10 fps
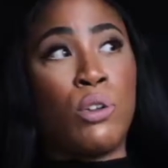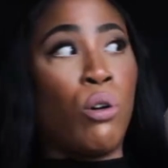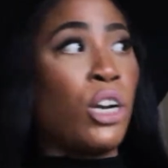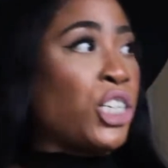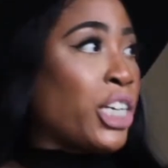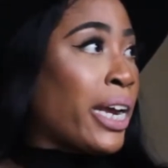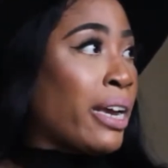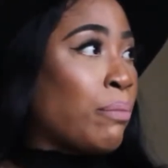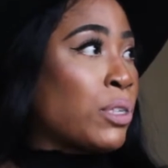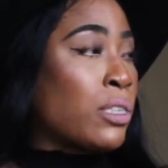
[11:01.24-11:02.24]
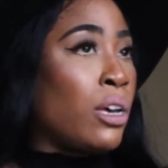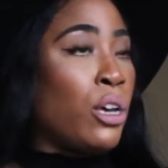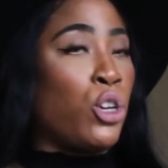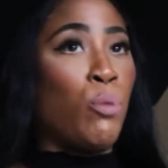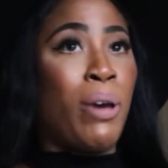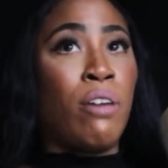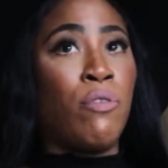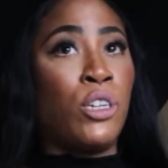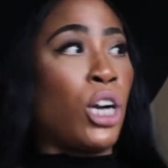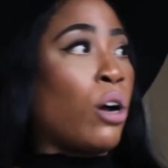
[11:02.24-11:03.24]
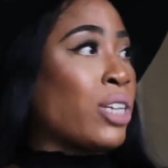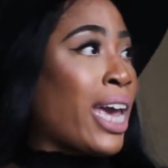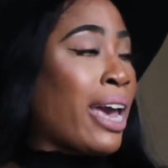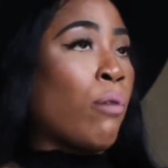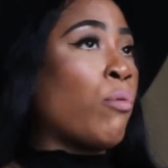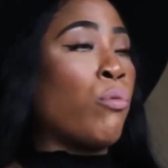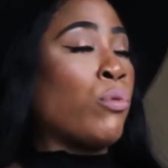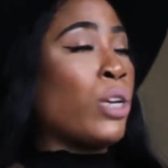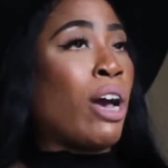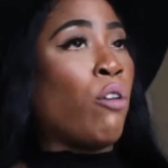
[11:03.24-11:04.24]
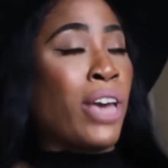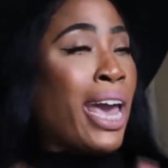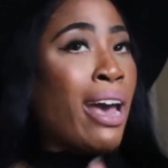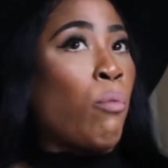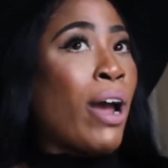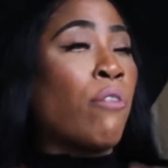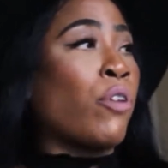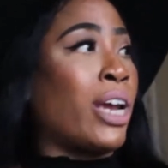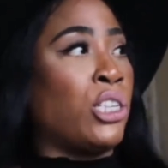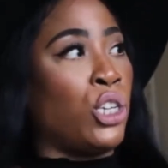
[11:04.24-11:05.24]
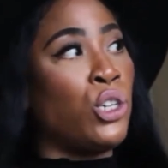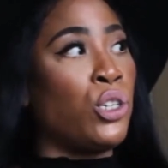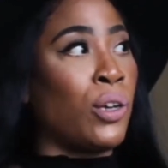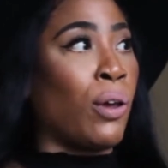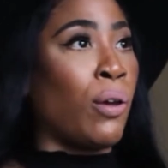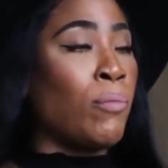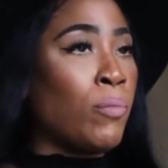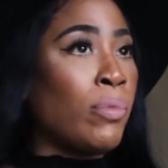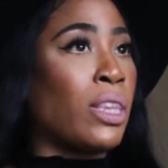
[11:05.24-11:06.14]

scholarships, you pay for childcare, healthcare, whatever it is that you do,